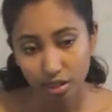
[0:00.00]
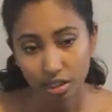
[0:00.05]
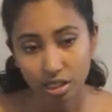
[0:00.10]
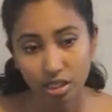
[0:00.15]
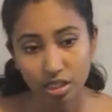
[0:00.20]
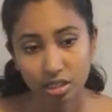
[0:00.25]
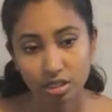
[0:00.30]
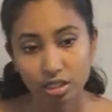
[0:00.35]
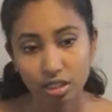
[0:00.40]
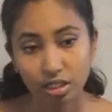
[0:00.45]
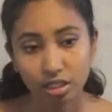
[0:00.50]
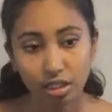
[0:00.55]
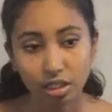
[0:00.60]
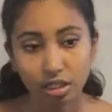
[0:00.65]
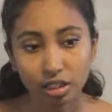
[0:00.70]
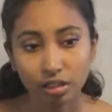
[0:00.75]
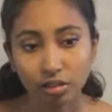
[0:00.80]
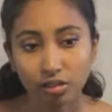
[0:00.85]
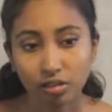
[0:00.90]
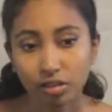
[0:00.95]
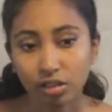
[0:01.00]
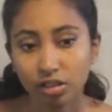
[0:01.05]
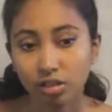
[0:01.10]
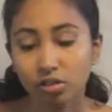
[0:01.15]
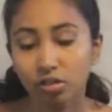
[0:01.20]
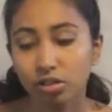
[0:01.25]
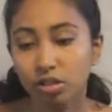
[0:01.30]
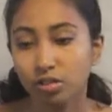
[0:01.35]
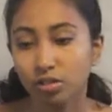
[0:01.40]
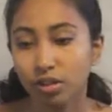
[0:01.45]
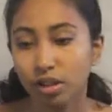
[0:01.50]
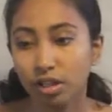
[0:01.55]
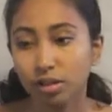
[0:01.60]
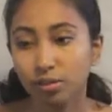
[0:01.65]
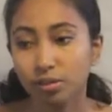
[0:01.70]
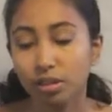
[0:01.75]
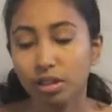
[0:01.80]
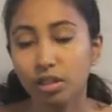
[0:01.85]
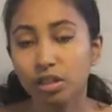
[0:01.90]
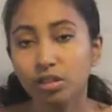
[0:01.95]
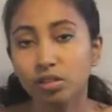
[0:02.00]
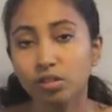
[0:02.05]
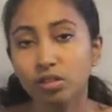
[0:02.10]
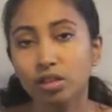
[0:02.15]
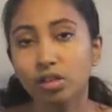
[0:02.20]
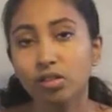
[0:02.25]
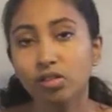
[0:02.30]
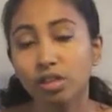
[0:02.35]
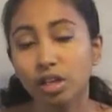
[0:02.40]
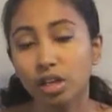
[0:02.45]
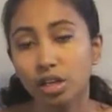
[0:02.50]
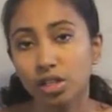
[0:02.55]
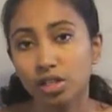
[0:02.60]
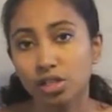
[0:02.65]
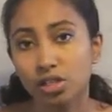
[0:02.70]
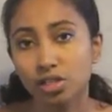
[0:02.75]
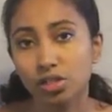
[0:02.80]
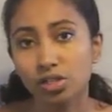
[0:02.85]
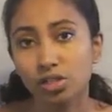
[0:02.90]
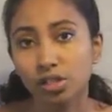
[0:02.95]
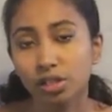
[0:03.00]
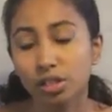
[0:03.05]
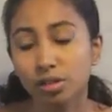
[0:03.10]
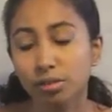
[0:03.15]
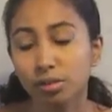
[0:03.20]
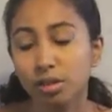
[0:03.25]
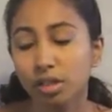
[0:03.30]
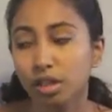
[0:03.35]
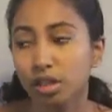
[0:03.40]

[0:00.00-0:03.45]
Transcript: It's easier to develop the nursing relationship.